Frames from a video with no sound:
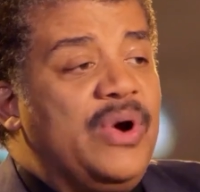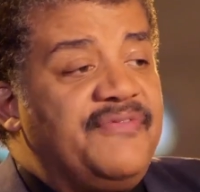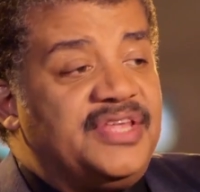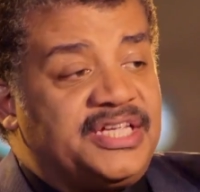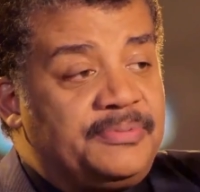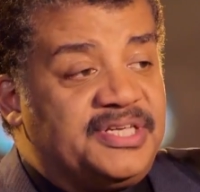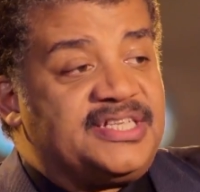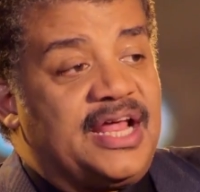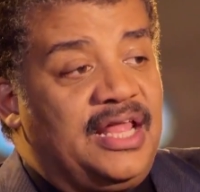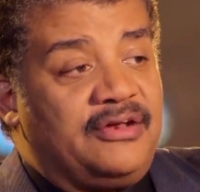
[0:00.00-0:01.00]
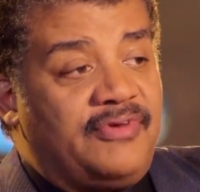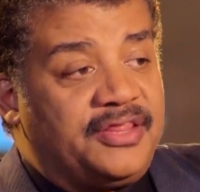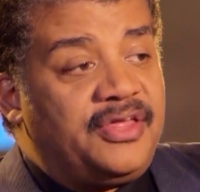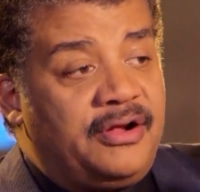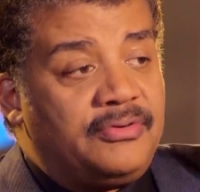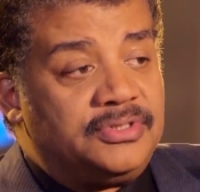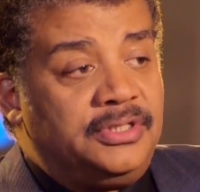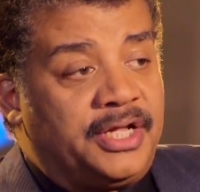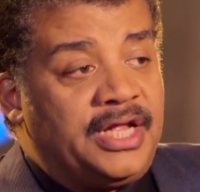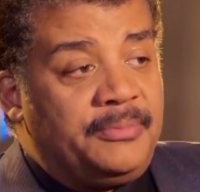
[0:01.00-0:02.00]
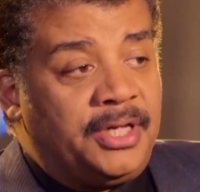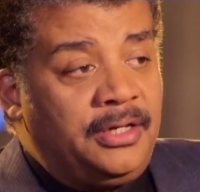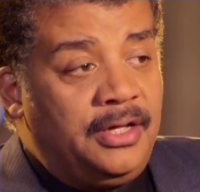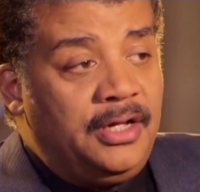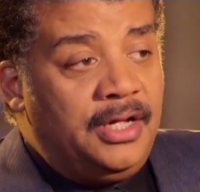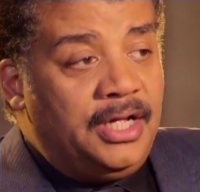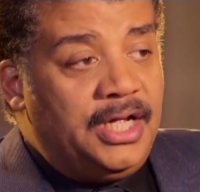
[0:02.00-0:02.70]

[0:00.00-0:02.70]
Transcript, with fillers: i'm waving there has to be a satellite right there who's looking at me right